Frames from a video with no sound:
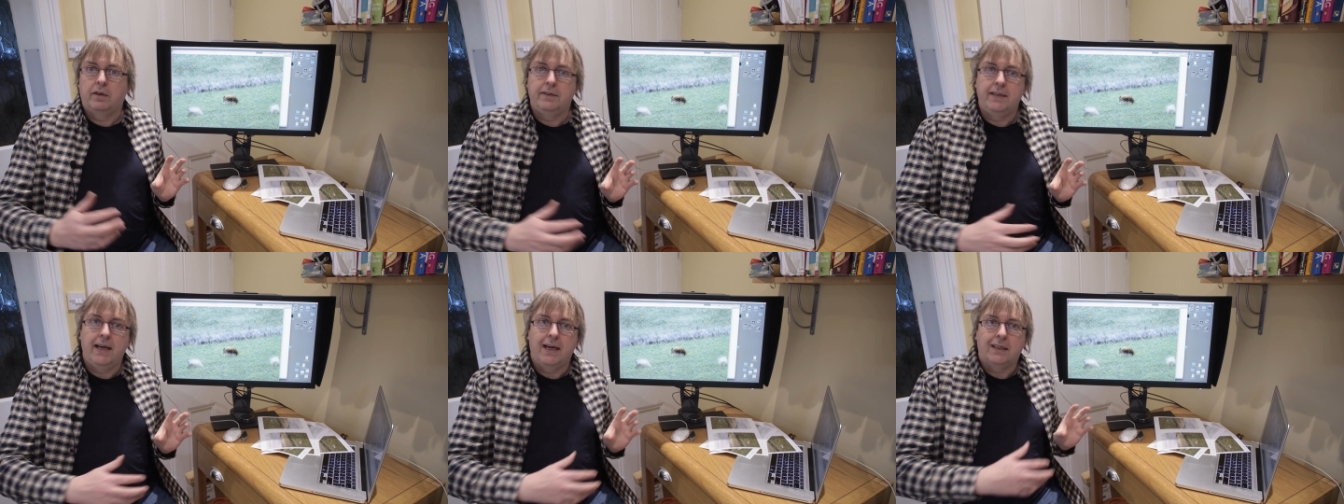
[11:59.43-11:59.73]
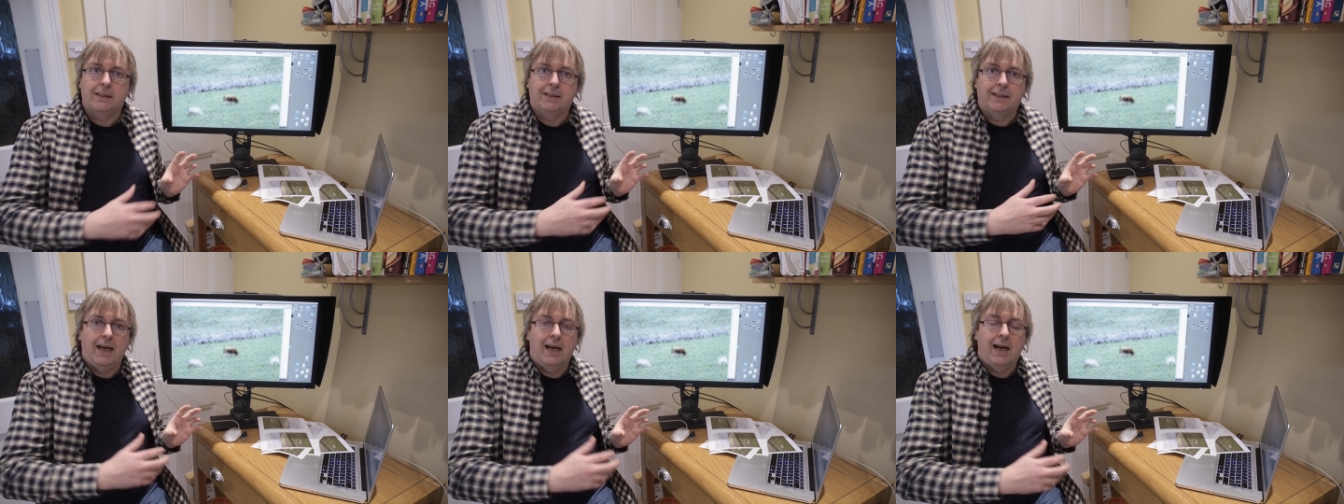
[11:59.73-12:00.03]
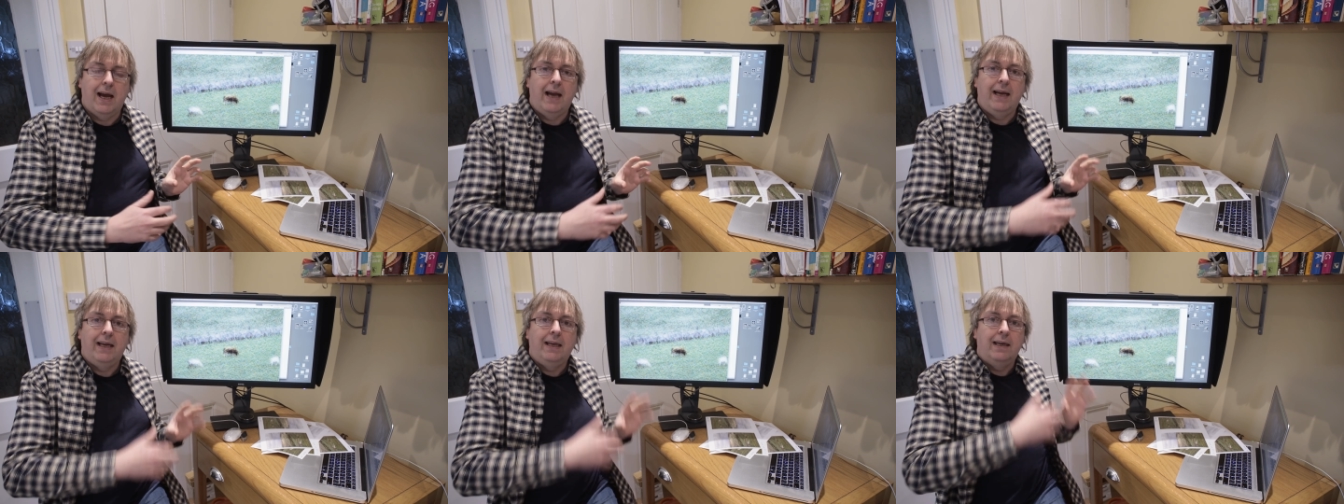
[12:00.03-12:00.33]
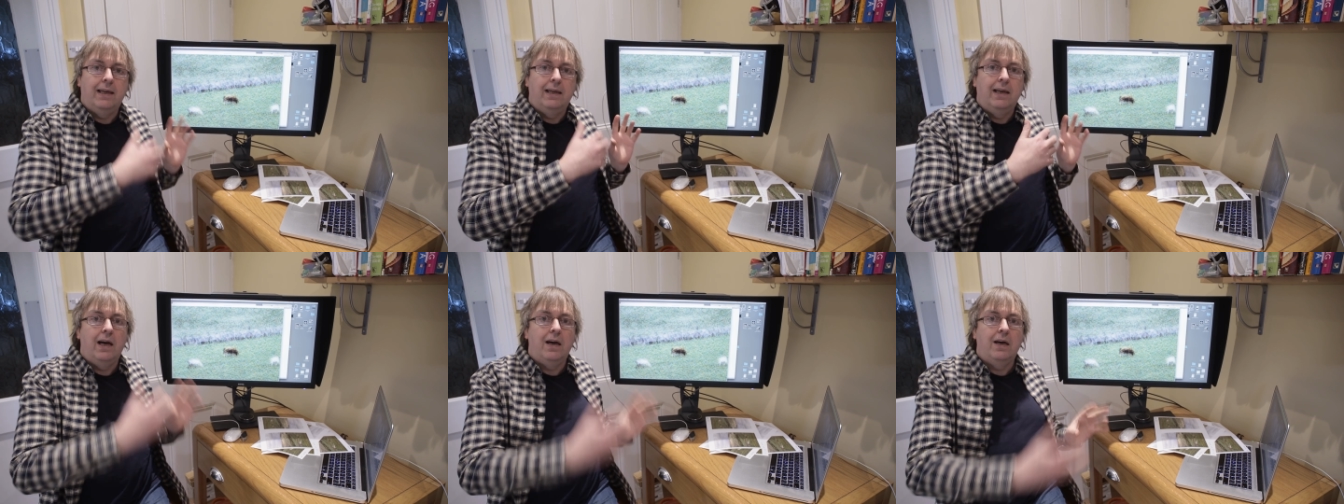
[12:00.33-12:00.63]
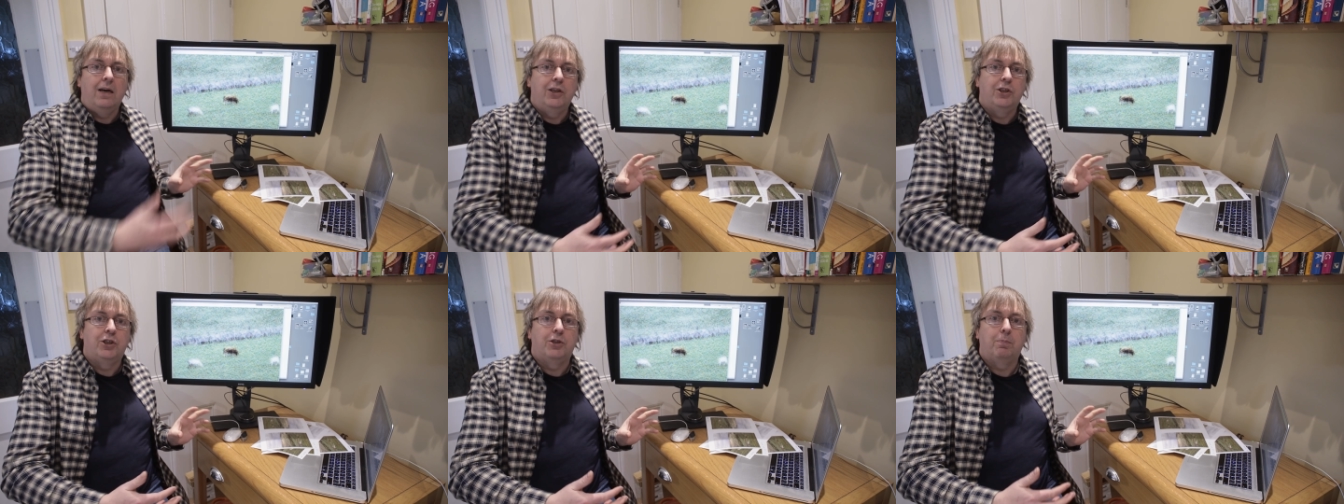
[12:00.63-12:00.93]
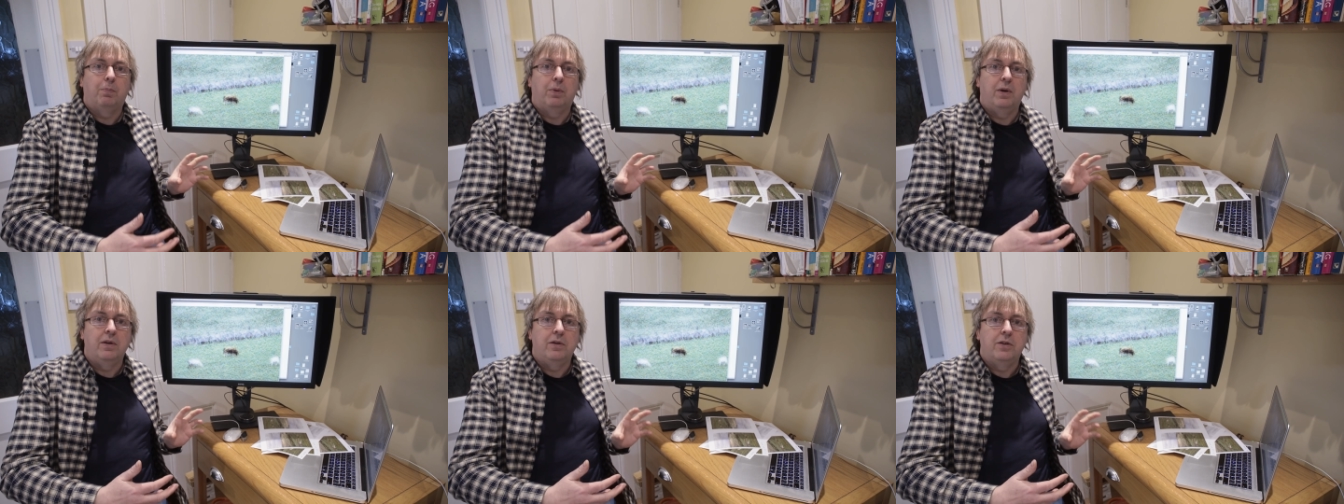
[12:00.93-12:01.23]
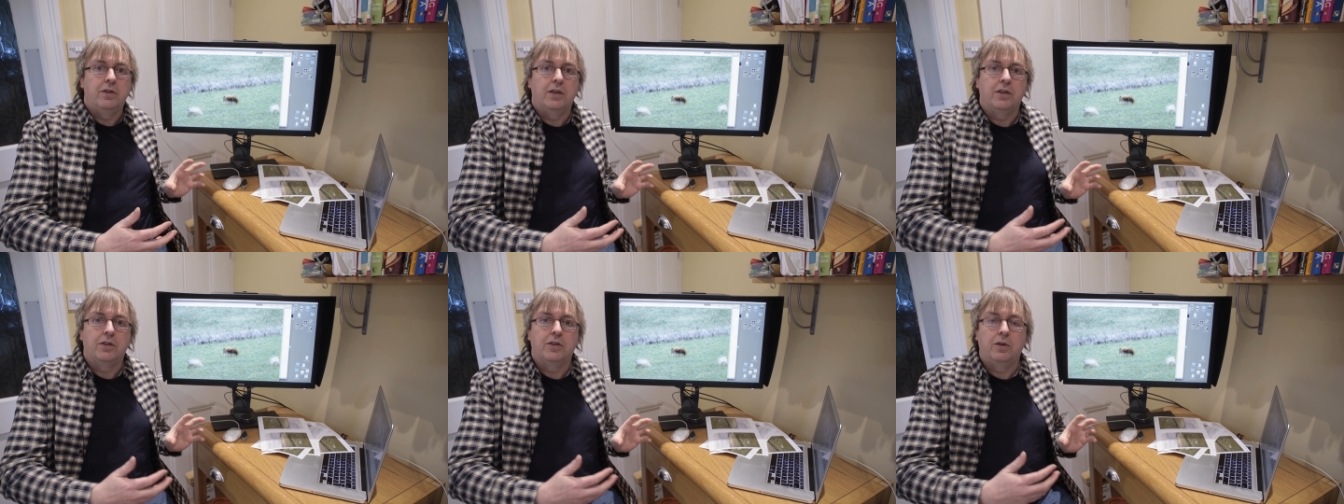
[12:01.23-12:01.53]
next get a large
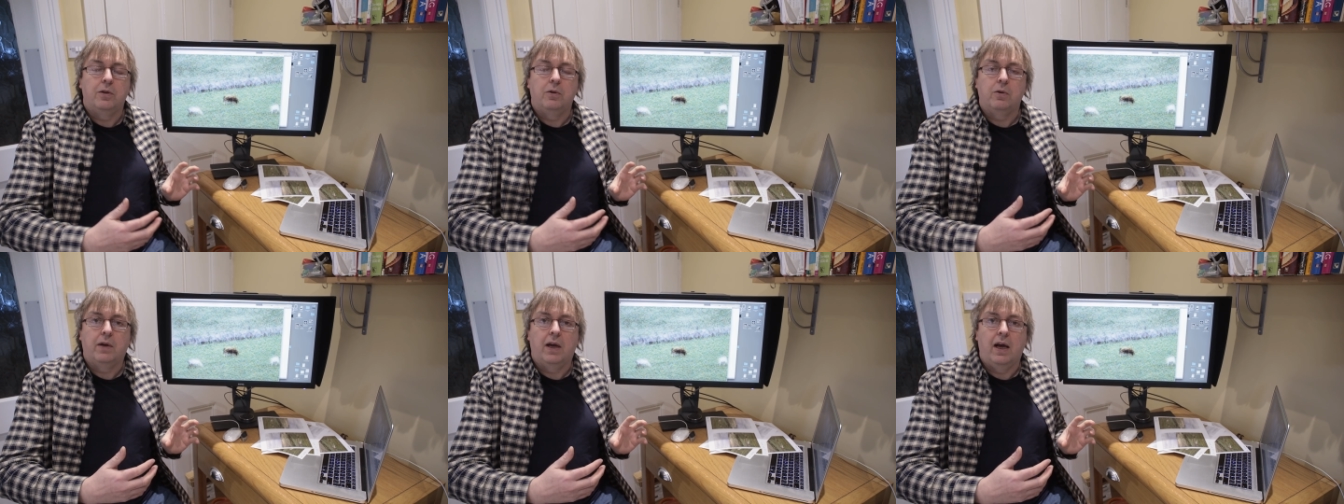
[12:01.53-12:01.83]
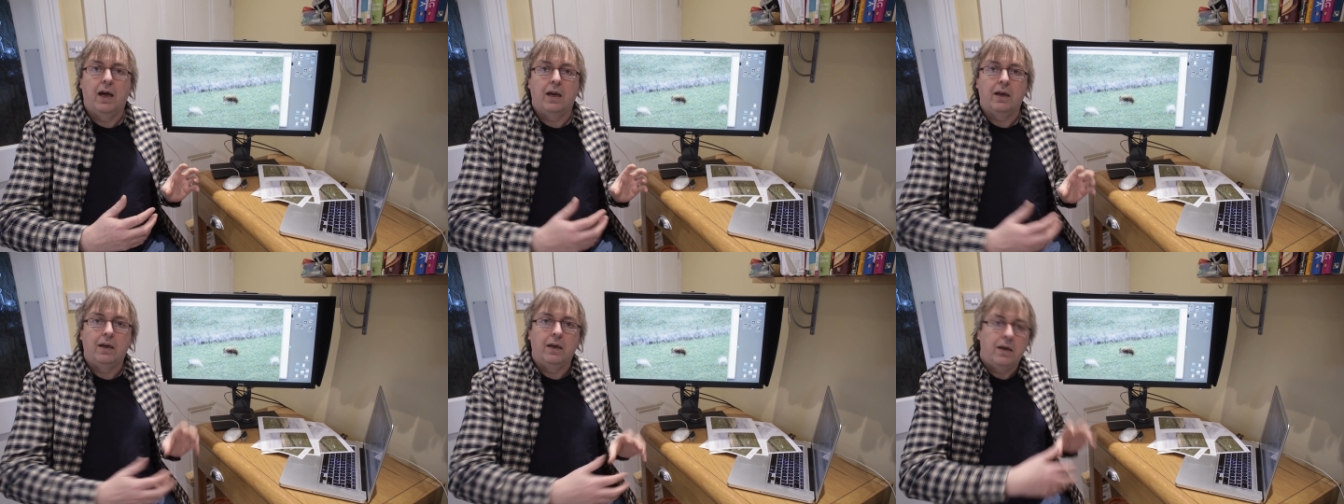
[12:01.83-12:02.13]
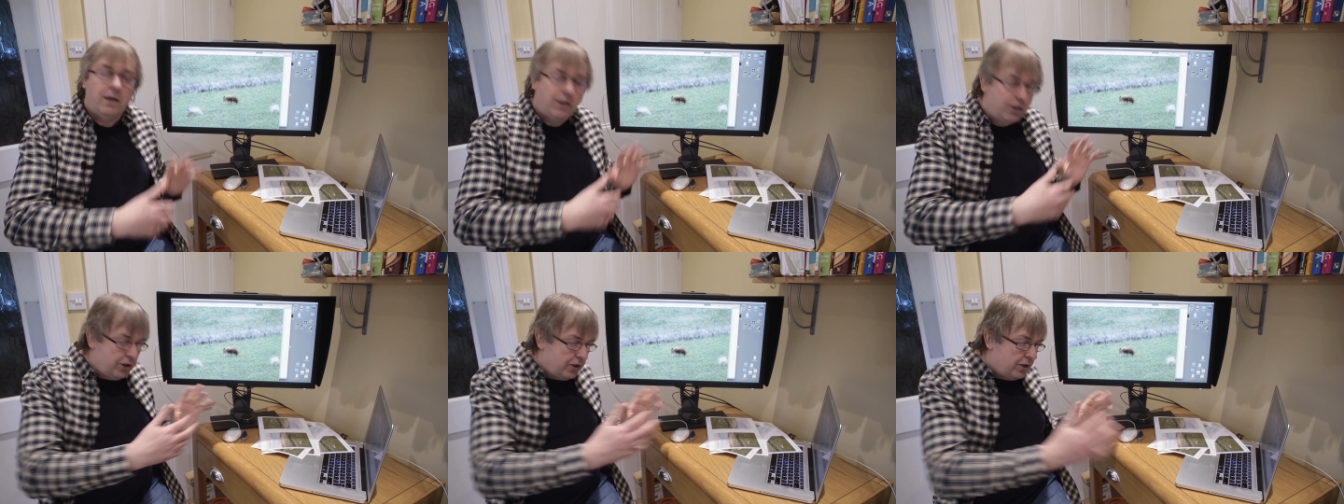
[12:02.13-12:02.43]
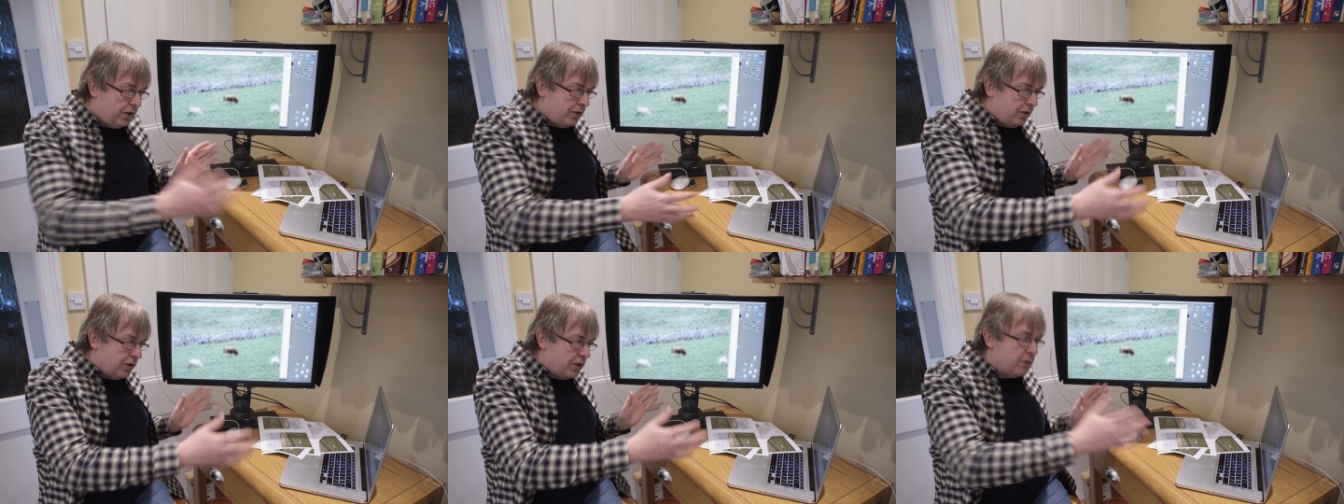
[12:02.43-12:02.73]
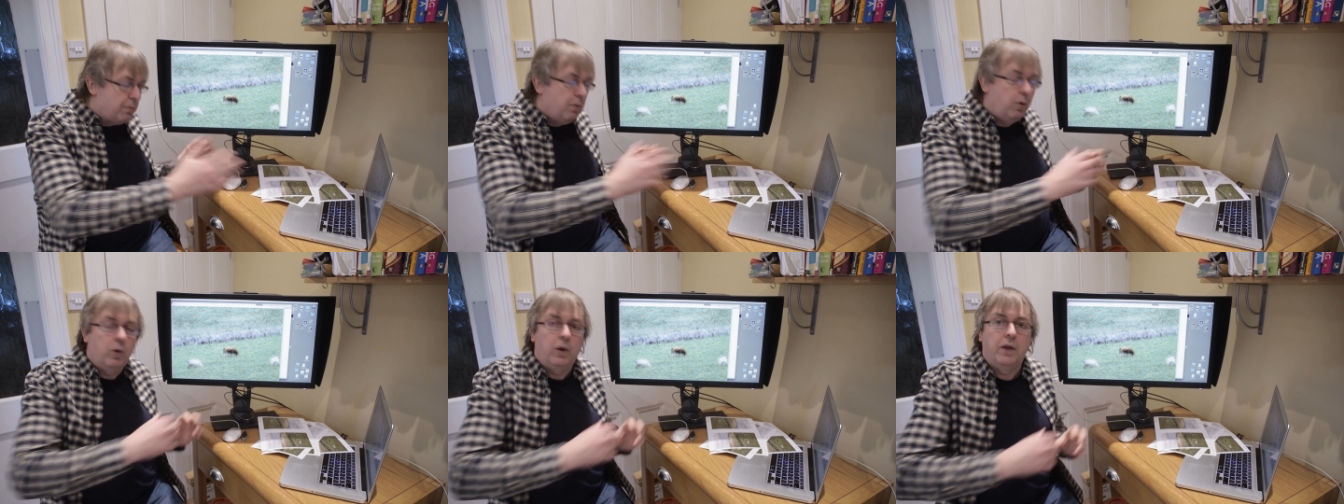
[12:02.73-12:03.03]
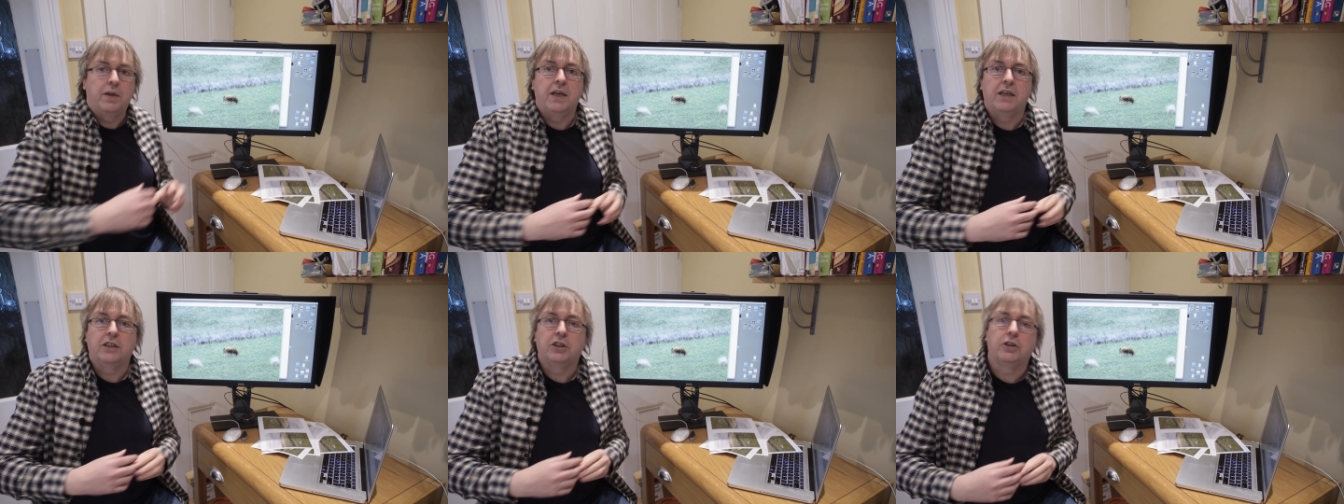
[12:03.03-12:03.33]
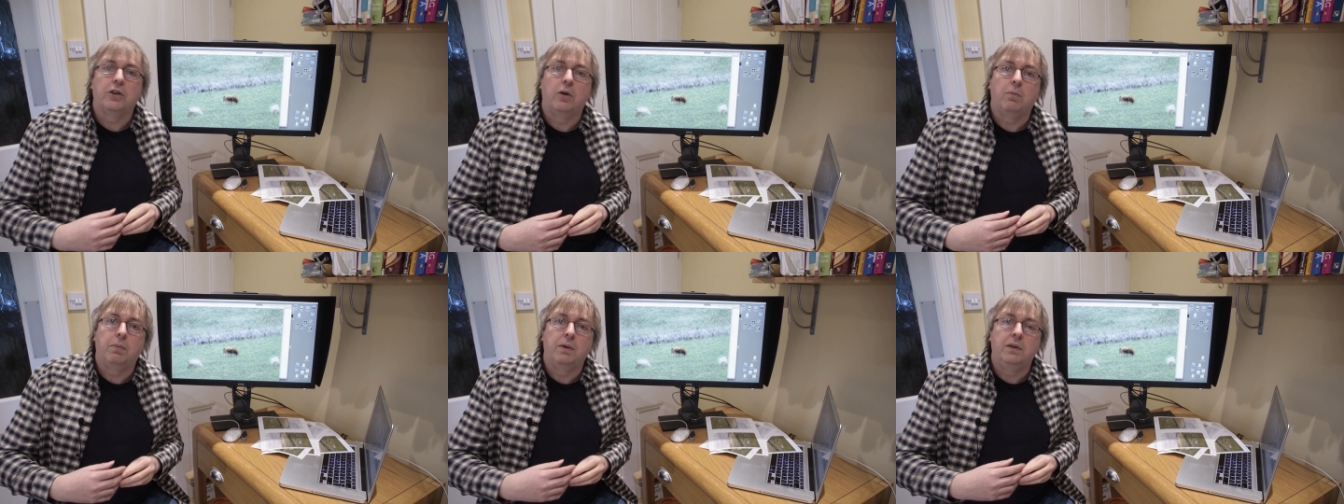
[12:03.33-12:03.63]
printer to look at, larger than the smaller
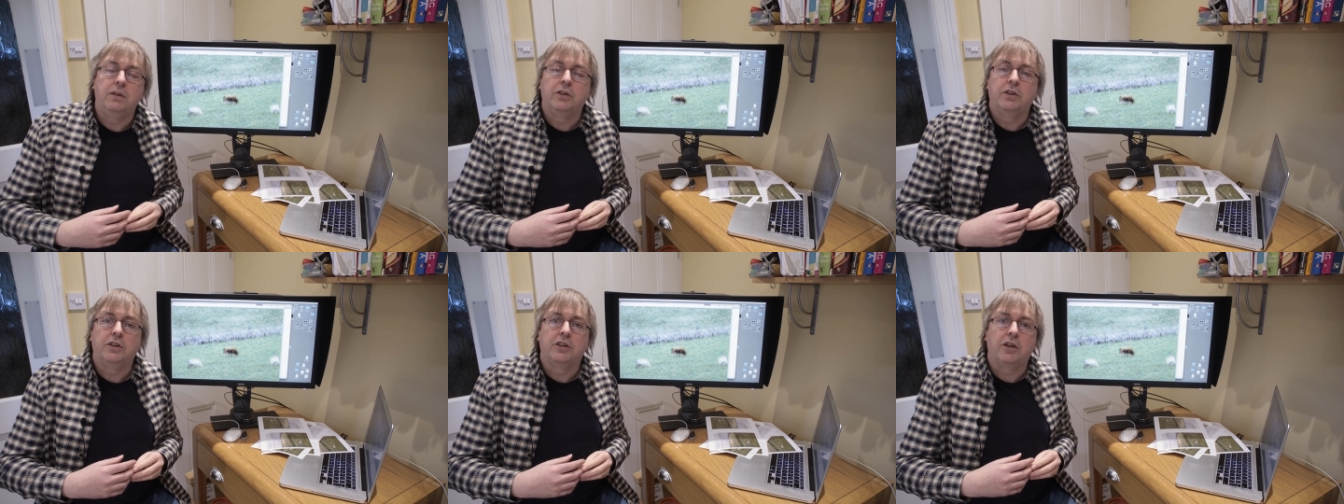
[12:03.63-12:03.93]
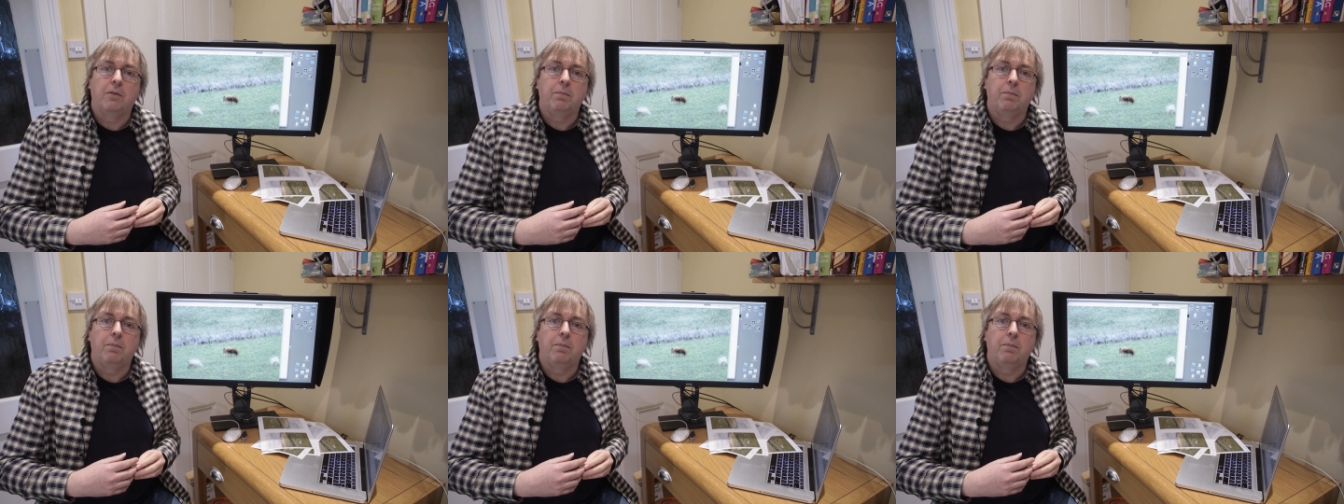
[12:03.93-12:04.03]
desktop printers